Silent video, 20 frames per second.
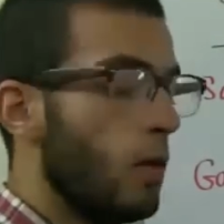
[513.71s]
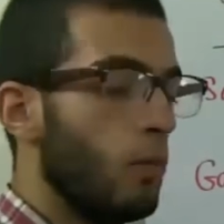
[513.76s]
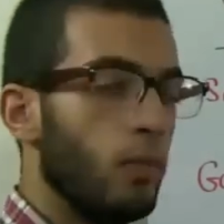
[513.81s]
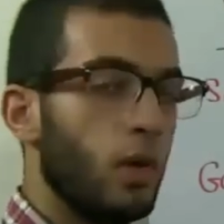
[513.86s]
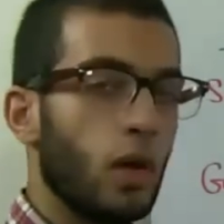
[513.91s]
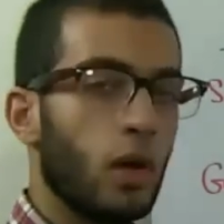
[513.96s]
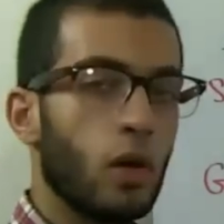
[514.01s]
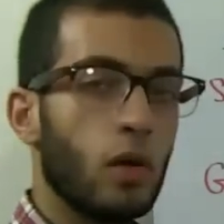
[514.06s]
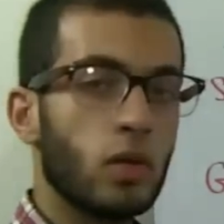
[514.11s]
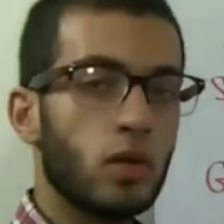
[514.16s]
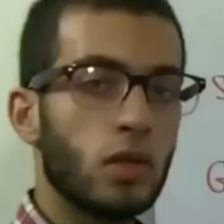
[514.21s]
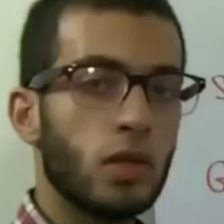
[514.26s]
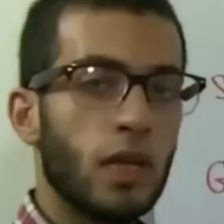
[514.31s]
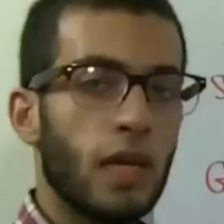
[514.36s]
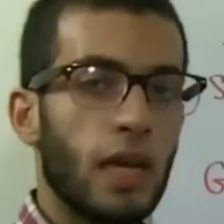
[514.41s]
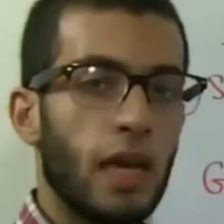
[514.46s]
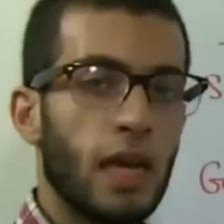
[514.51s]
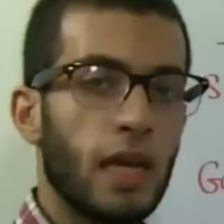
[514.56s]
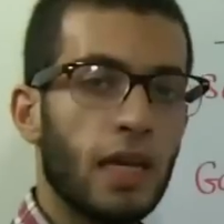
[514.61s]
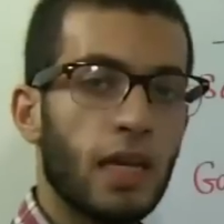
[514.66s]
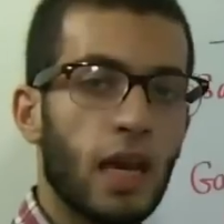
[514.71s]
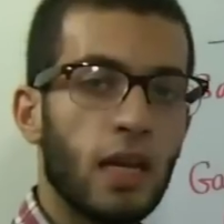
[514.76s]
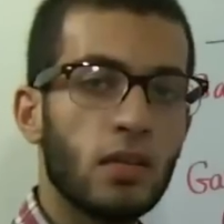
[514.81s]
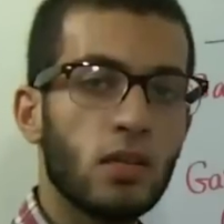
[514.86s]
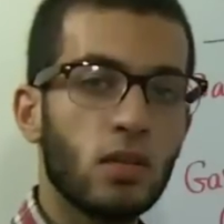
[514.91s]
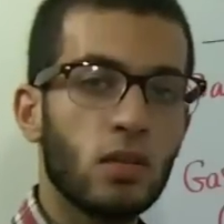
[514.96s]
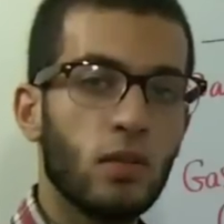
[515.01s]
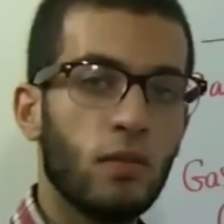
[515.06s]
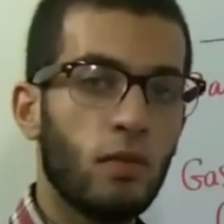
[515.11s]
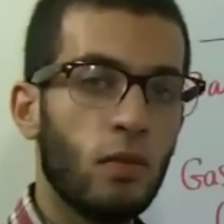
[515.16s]
because in
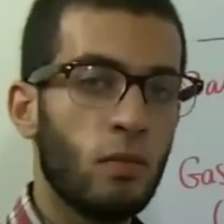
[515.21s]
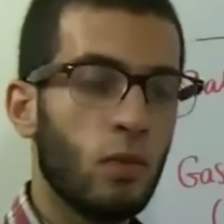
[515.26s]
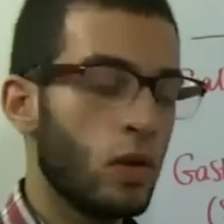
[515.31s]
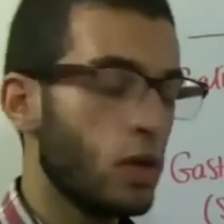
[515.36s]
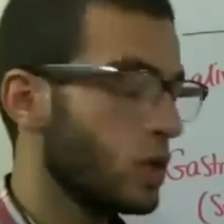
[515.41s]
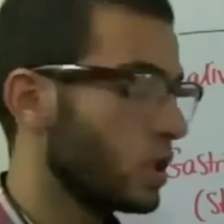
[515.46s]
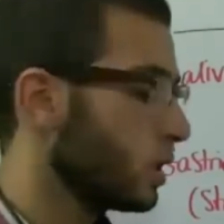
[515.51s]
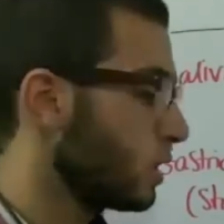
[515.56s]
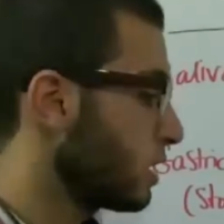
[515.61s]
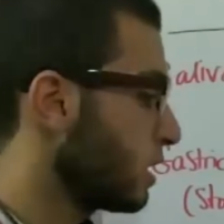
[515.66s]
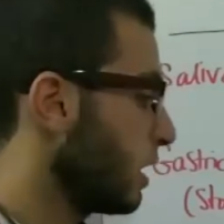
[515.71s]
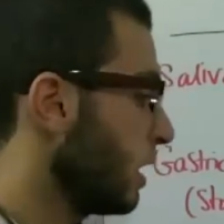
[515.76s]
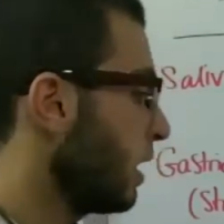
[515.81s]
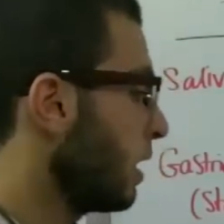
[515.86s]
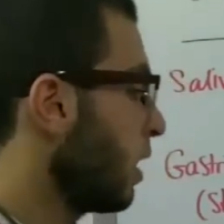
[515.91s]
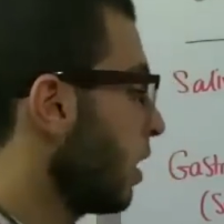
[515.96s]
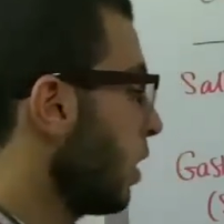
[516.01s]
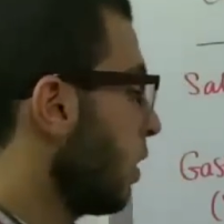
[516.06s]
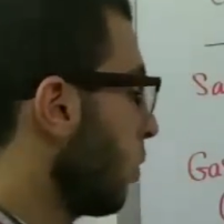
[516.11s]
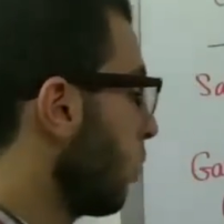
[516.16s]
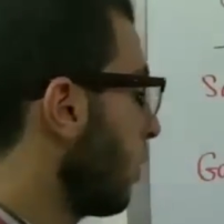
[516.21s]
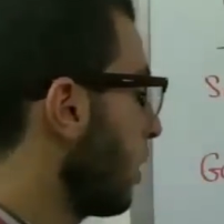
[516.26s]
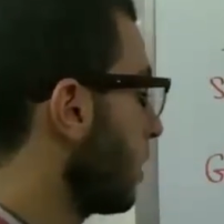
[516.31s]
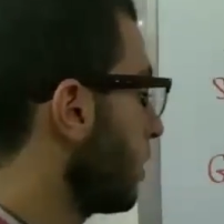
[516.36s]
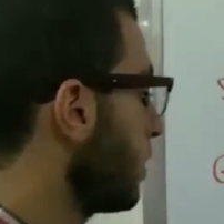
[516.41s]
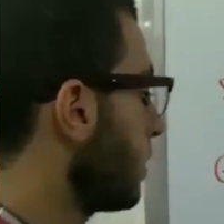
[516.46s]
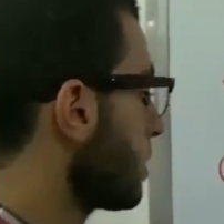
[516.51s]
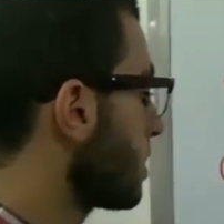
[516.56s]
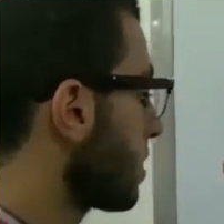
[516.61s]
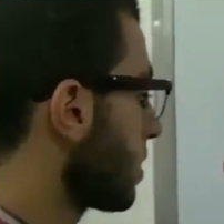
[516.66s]
cases of emergency,
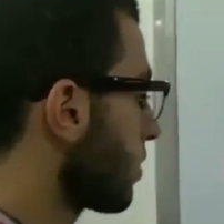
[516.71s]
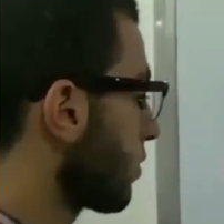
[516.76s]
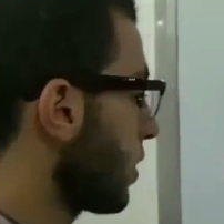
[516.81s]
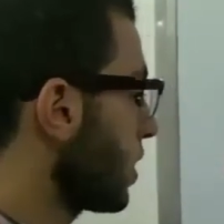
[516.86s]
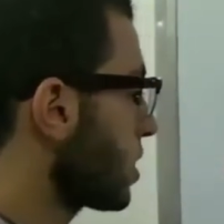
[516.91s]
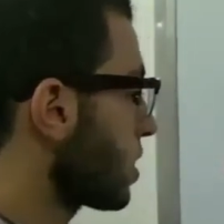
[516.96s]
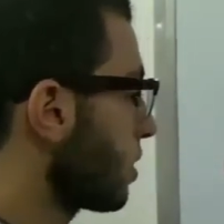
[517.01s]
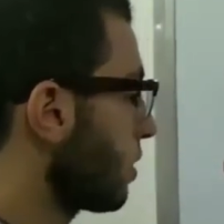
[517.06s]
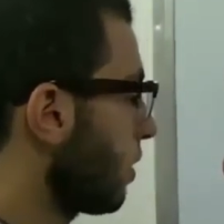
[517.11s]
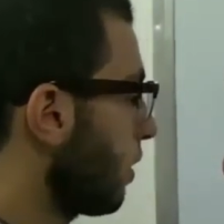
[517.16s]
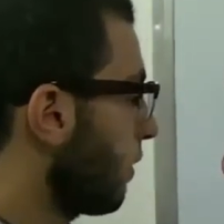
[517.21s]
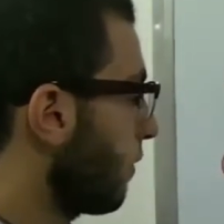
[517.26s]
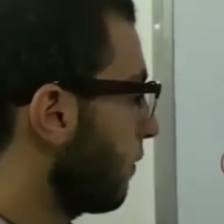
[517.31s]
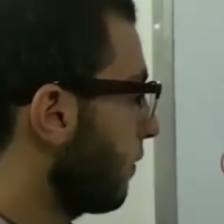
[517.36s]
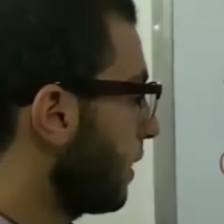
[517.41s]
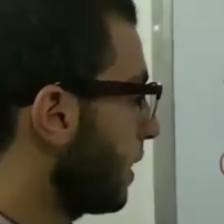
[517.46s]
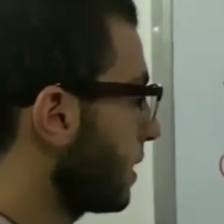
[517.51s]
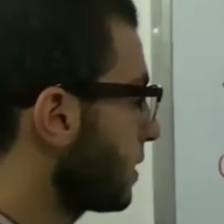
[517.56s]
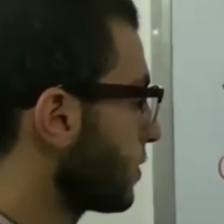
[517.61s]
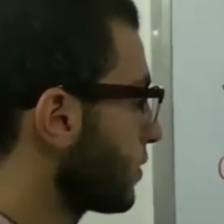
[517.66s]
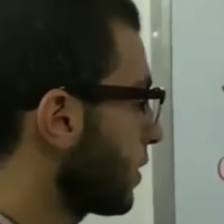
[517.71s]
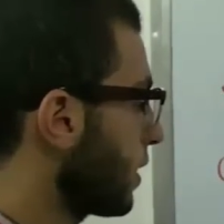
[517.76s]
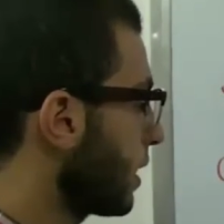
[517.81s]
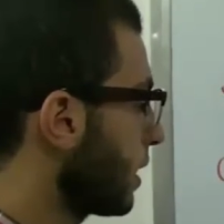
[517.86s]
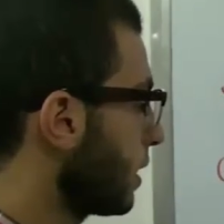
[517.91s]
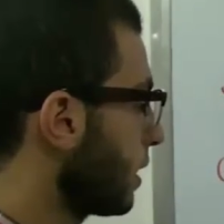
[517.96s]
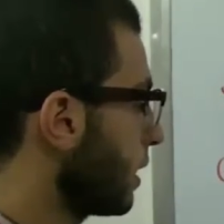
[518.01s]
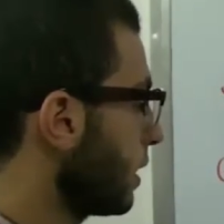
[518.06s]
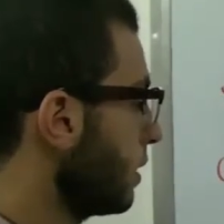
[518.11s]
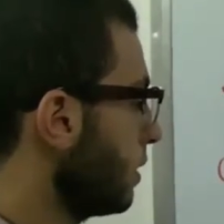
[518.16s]
when the secretion of
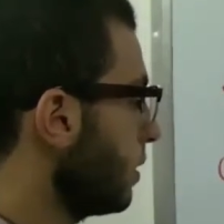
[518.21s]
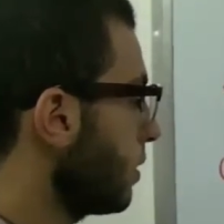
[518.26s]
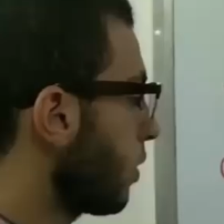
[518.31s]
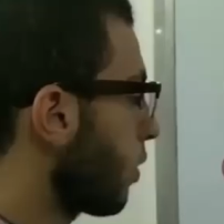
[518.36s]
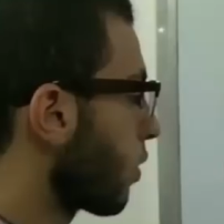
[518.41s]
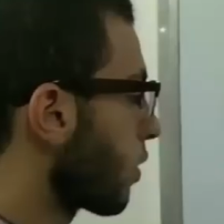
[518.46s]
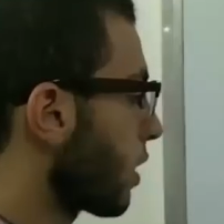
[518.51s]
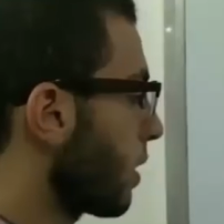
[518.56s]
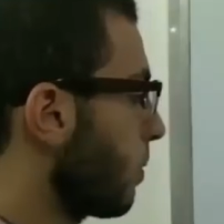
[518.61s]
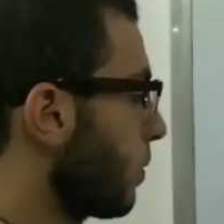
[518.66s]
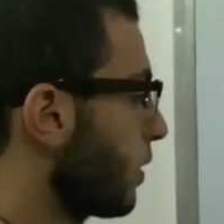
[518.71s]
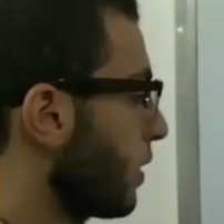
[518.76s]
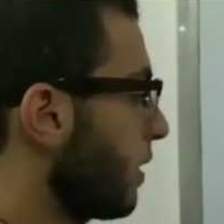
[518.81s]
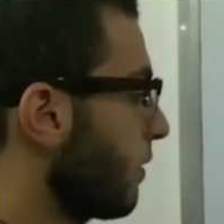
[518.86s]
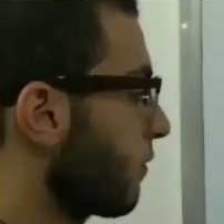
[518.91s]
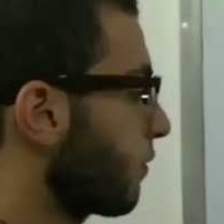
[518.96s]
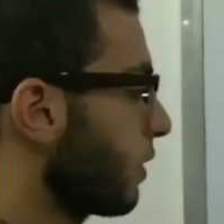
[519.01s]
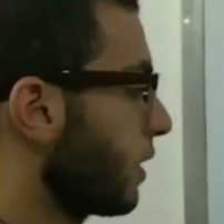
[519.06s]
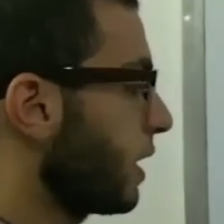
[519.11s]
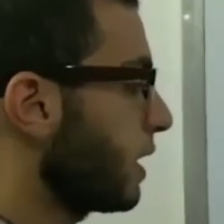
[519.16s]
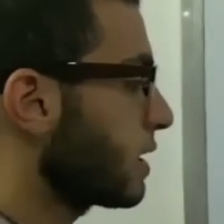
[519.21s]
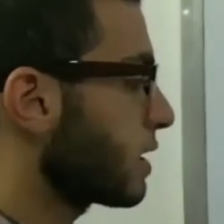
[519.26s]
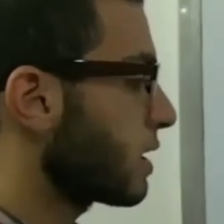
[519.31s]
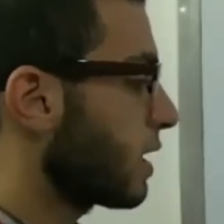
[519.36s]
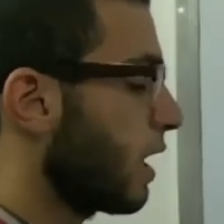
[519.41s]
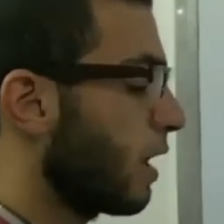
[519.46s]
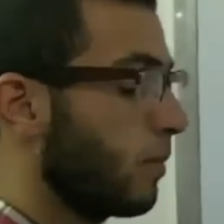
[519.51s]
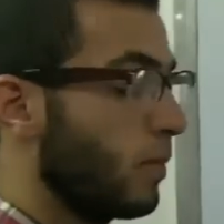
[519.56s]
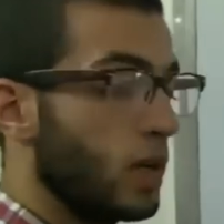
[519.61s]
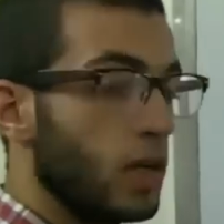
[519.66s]
adrenaline or epinephrine
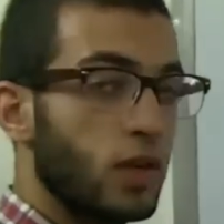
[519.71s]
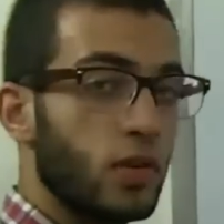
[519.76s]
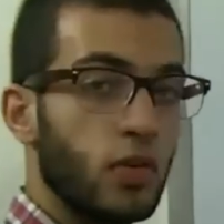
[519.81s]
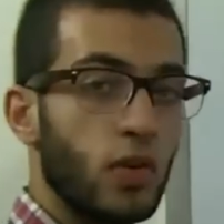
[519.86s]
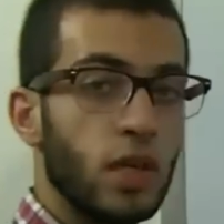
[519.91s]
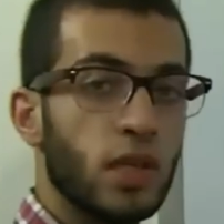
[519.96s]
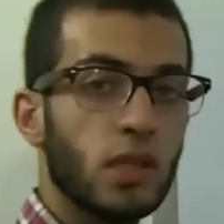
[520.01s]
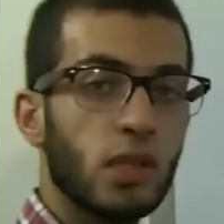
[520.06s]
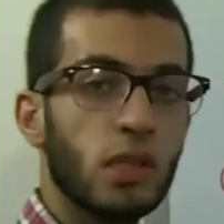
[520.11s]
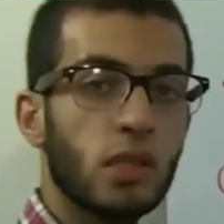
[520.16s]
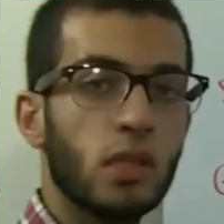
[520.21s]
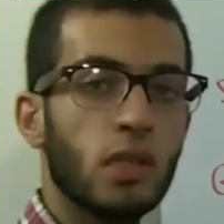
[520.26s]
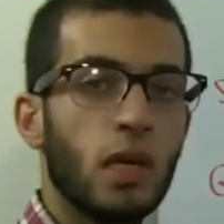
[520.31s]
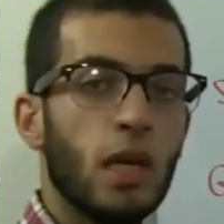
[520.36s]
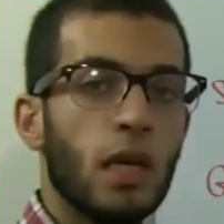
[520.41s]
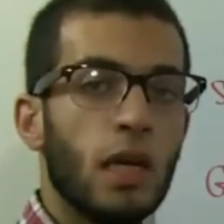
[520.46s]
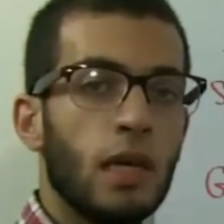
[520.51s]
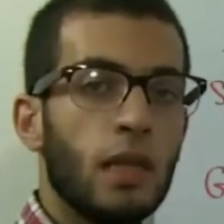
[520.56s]
enzyme increases,